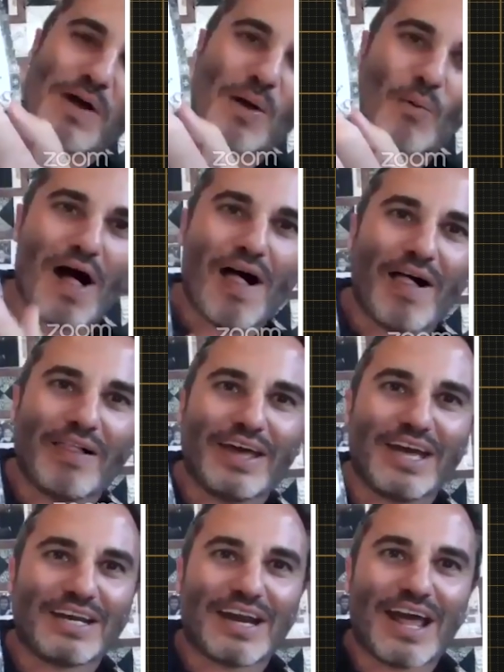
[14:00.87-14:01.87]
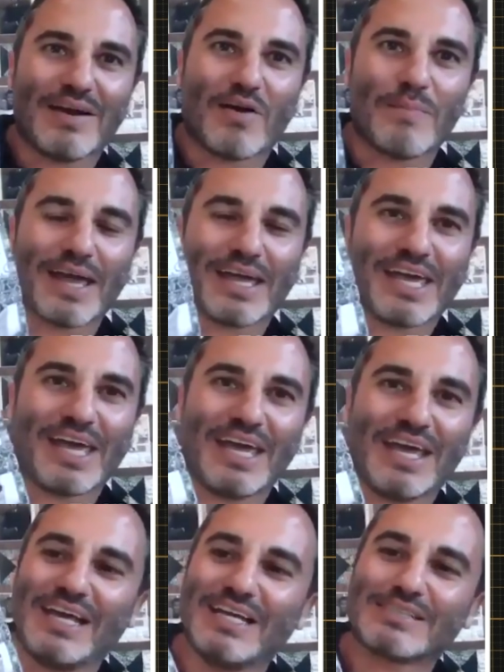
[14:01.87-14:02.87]
put my wallet and my
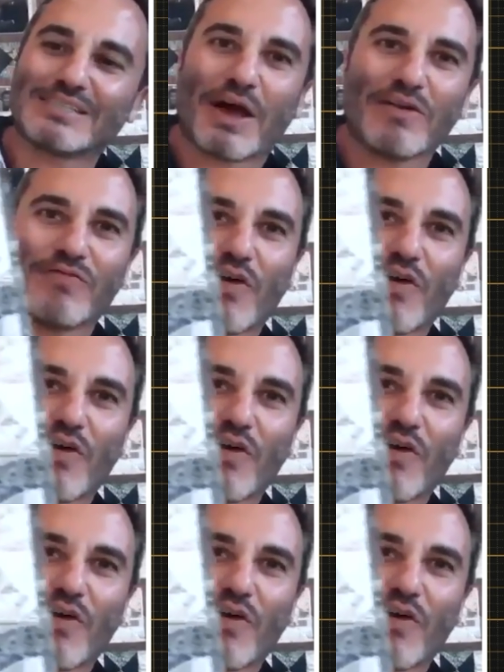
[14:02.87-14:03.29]
keys,